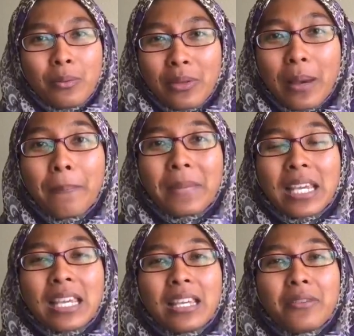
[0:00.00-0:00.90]
without
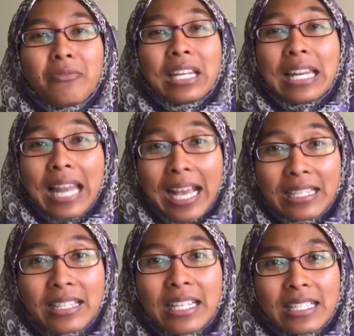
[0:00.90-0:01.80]
me
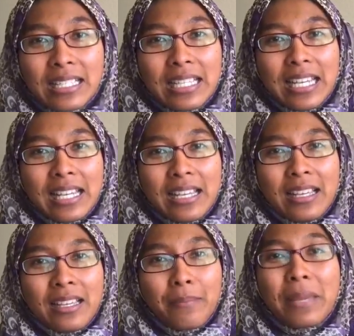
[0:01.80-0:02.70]
relentlessly
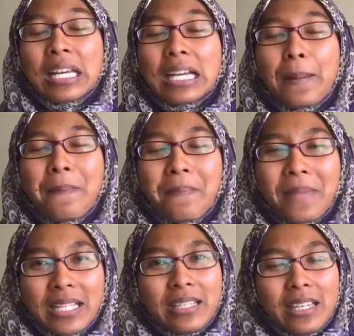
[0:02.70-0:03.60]
being
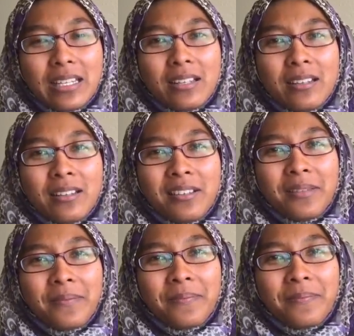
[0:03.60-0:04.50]
committed
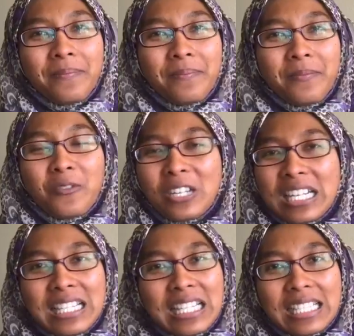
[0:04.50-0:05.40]
for
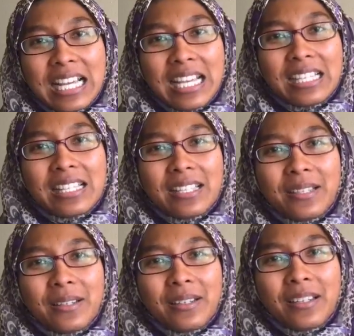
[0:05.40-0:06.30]
his success.
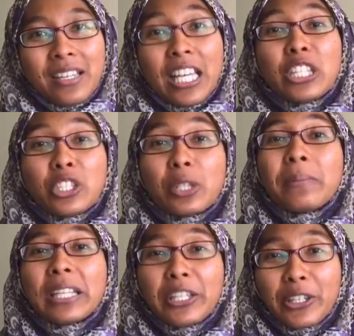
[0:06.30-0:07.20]
It took
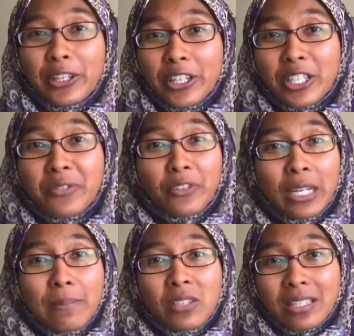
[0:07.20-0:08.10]
me years for
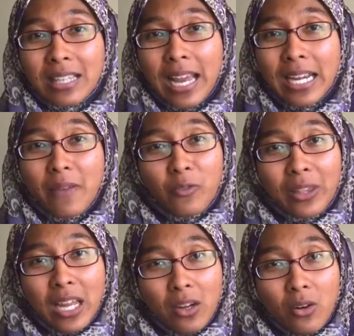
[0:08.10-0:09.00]
him to sign up for
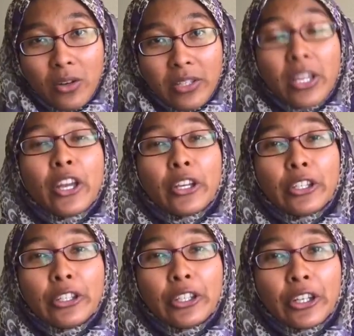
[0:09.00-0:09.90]
that course.
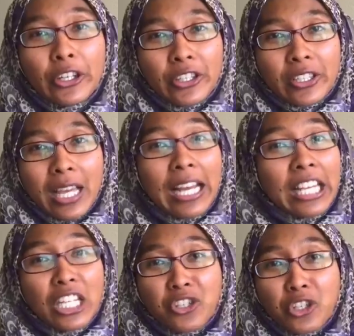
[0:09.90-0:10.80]
Years, I
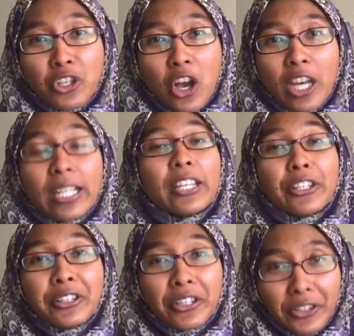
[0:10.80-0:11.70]
kid you not,
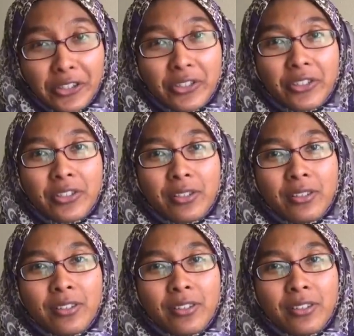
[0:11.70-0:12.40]
years.